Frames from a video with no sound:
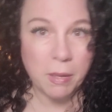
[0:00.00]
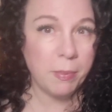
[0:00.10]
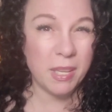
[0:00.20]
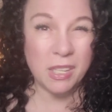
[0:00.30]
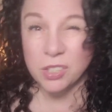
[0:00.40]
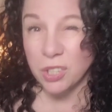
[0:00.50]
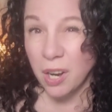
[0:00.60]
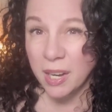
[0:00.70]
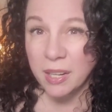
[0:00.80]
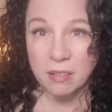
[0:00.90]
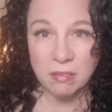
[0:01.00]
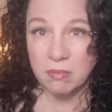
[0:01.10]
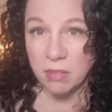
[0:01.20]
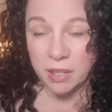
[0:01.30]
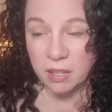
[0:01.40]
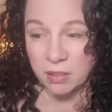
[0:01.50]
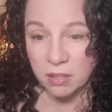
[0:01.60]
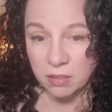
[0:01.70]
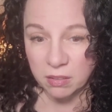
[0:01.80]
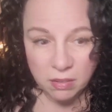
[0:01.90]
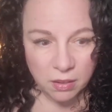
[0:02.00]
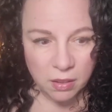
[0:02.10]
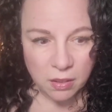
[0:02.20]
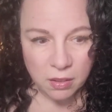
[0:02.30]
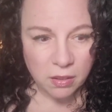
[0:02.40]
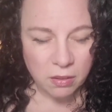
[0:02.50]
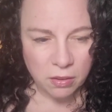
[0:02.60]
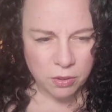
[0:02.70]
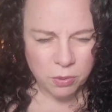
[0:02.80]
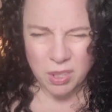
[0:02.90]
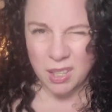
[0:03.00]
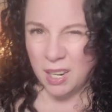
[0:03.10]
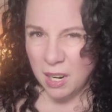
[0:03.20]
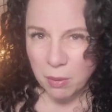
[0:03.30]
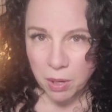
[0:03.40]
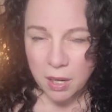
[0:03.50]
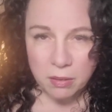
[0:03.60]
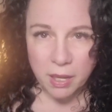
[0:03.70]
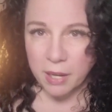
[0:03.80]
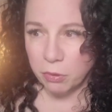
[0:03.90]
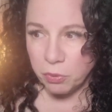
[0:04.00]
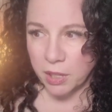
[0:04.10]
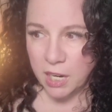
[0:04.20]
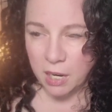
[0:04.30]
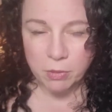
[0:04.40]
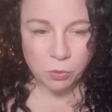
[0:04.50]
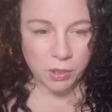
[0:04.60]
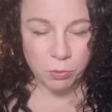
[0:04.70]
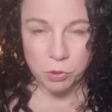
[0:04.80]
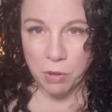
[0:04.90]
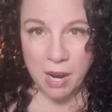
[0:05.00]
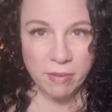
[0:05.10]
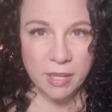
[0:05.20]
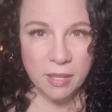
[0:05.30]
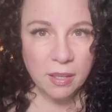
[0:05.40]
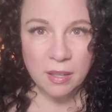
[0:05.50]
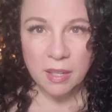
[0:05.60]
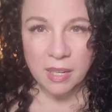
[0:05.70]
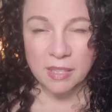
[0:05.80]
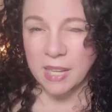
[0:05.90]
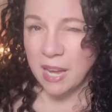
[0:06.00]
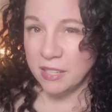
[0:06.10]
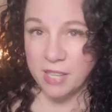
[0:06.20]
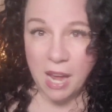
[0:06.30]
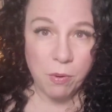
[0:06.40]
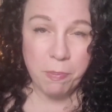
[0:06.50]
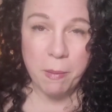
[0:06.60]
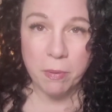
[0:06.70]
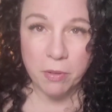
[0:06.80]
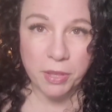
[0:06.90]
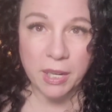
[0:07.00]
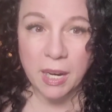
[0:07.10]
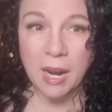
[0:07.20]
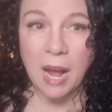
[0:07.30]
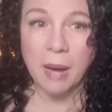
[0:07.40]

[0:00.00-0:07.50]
Maybe they saw it, like, through the camera, like through the cameras when he was driving? Is that what people are thinking?